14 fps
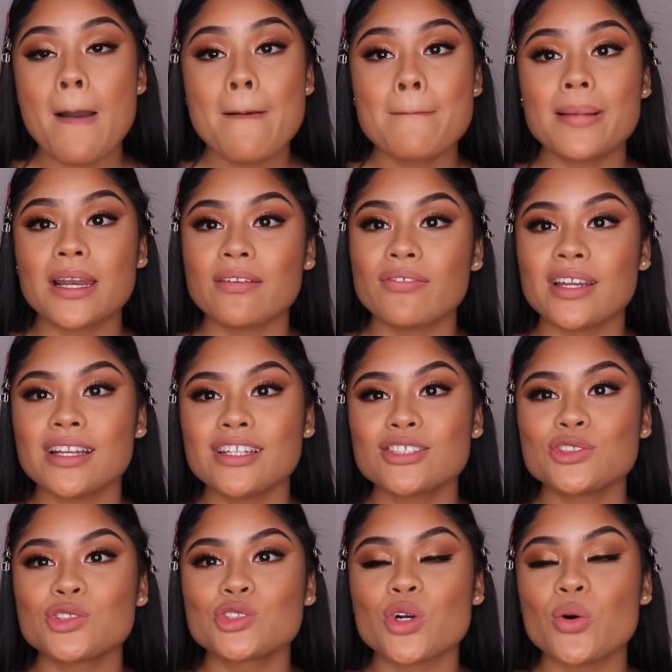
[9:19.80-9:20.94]
but if it
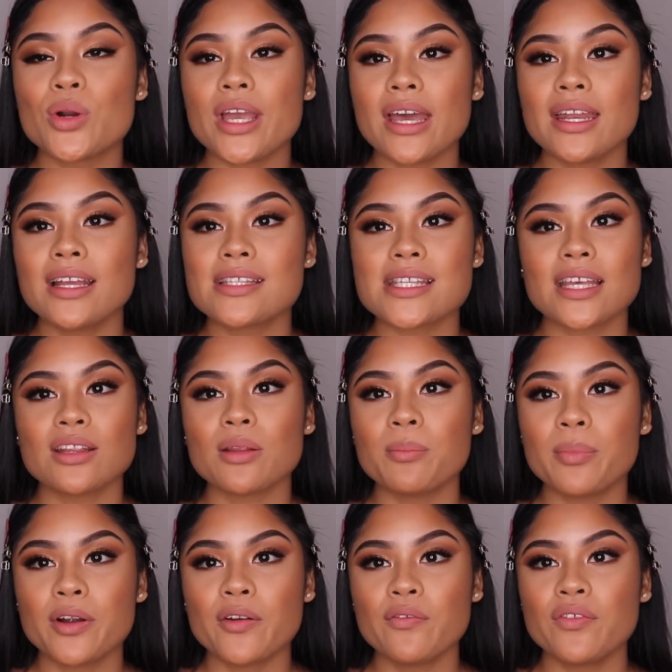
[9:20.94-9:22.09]
is, you should go get it. It's like the
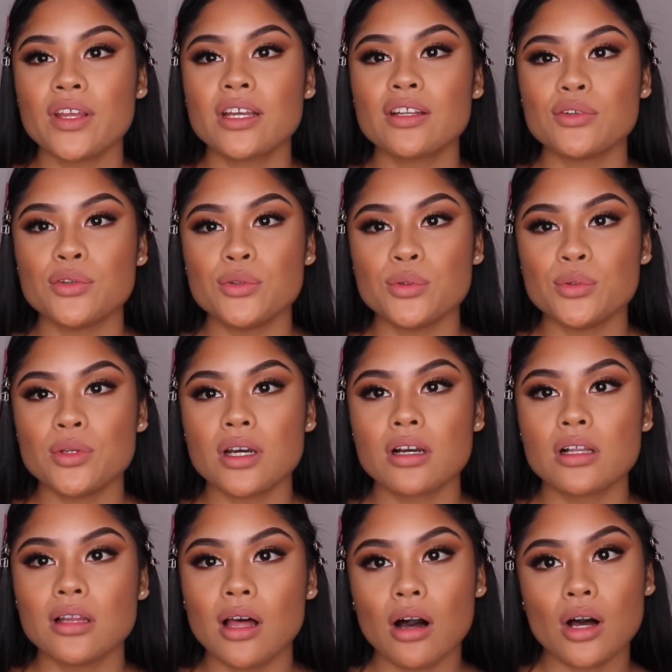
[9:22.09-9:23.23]
perfect nude
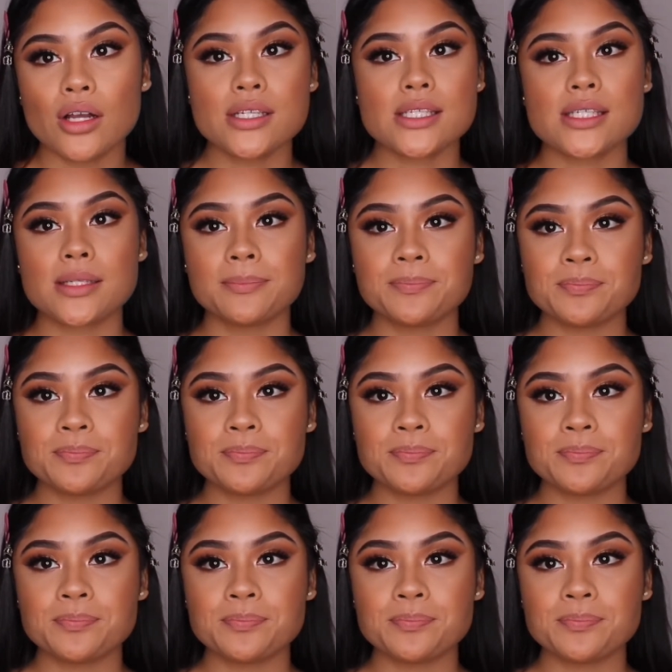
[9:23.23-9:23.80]
gloss.